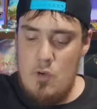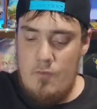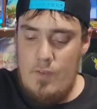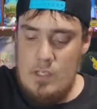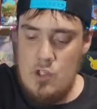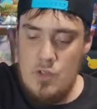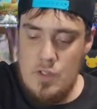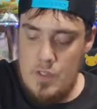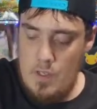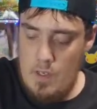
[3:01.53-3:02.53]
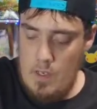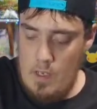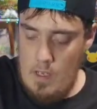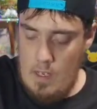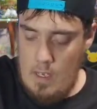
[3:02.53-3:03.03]
new features.
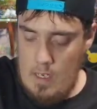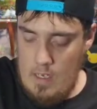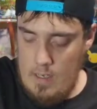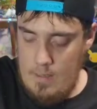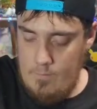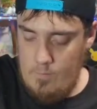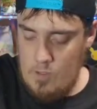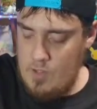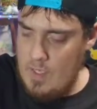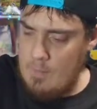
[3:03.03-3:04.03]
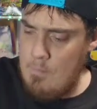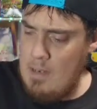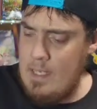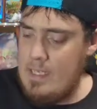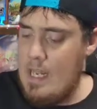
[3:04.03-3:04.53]
Looked like
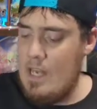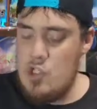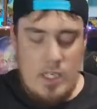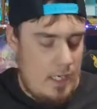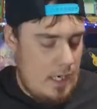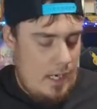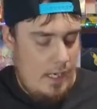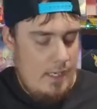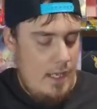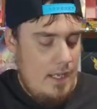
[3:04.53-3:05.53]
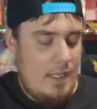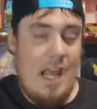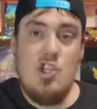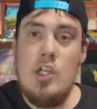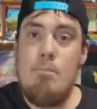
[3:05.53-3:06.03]
maybe catching
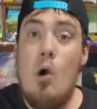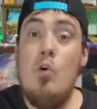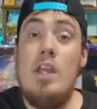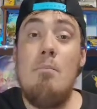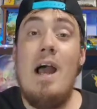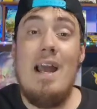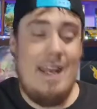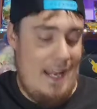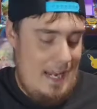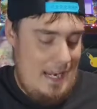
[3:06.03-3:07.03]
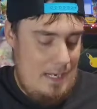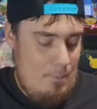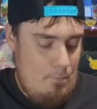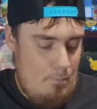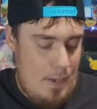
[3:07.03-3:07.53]
Pokemon
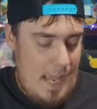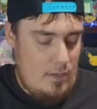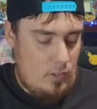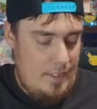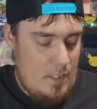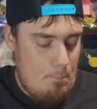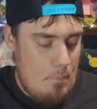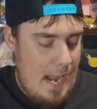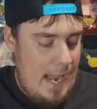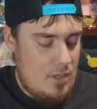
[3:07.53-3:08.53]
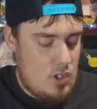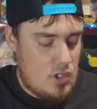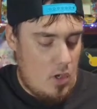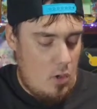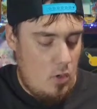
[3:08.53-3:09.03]
in battle, in the match.
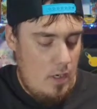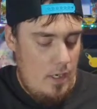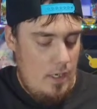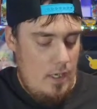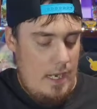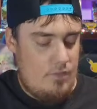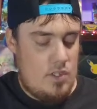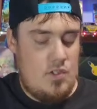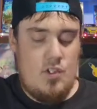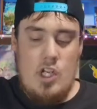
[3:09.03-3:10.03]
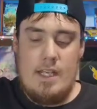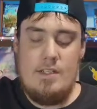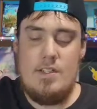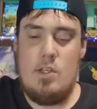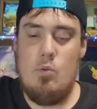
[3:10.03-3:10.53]
So have to check
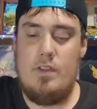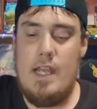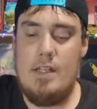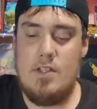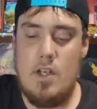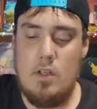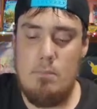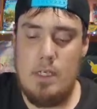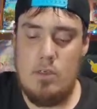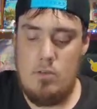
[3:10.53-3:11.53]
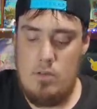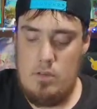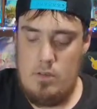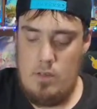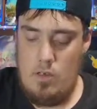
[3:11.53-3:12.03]
and see what that's all about.
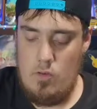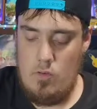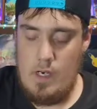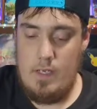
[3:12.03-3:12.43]
All